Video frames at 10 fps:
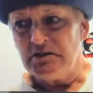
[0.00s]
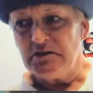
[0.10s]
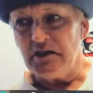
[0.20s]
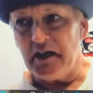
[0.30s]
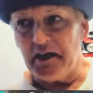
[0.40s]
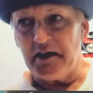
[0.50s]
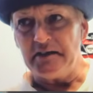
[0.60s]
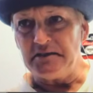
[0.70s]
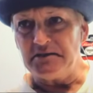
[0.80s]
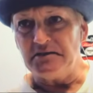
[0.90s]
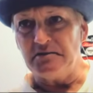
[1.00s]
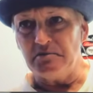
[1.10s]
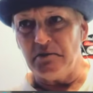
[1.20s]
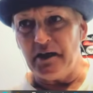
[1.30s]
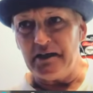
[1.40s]
And
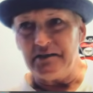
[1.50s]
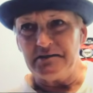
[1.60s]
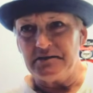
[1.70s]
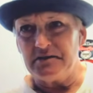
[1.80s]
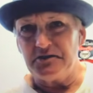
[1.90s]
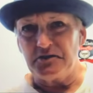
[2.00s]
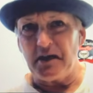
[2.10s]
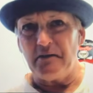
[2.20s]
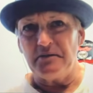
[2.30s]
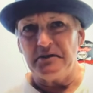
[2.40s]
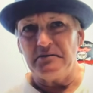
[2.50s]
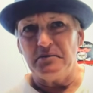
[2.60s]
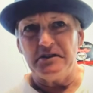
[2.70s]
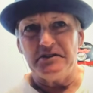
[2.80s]
the traveling was,